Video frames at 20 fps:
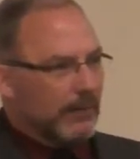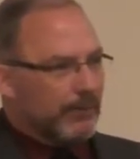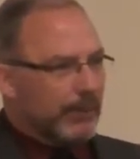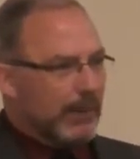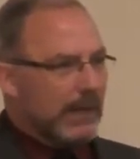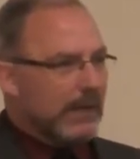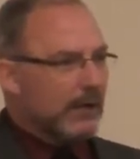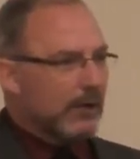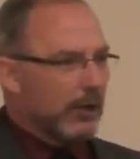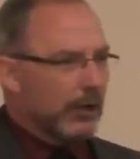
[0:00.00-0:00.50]

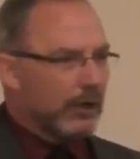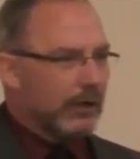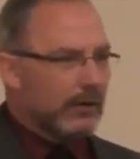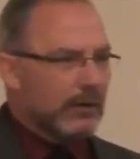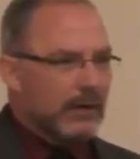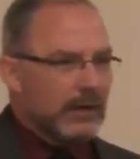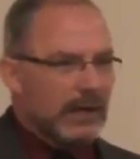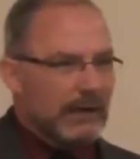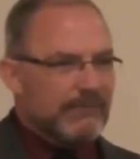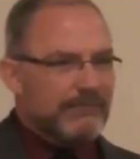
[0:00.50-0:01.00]
Peter and,
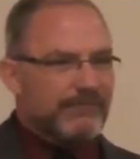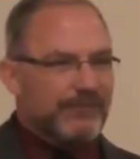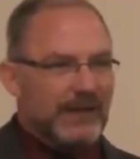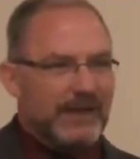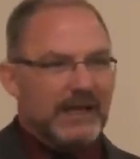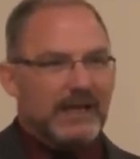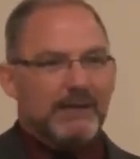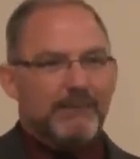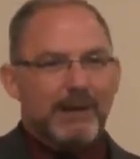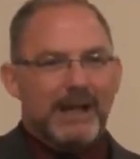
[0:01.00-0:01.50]
and
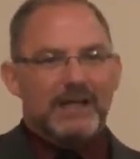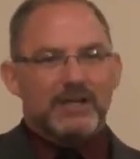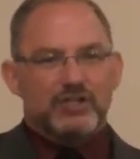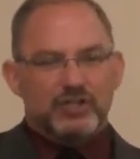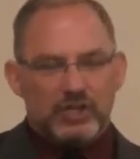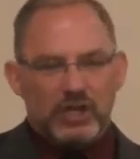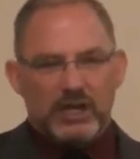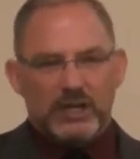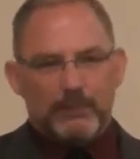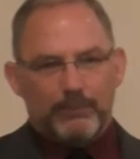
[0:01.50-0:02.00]
feeding my
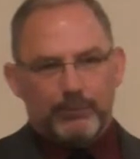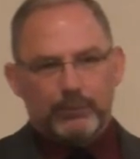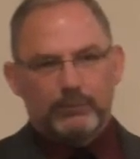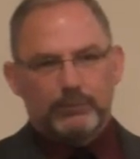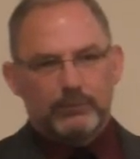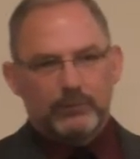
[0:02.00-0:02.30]
sheep.